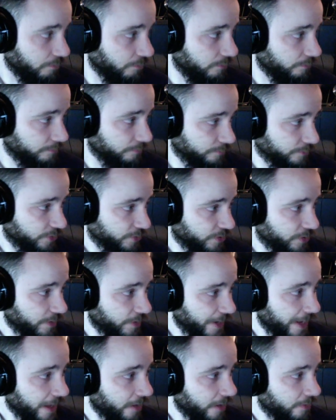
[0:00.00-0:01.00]
So
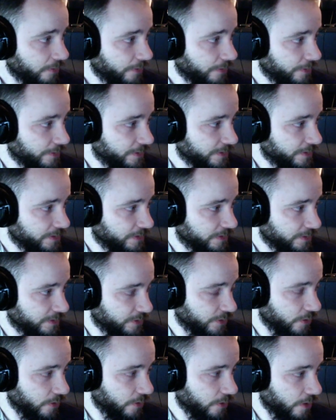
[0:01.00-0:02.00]
now that this is
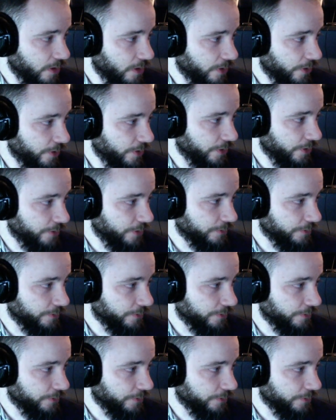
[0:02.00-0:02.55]
no longer,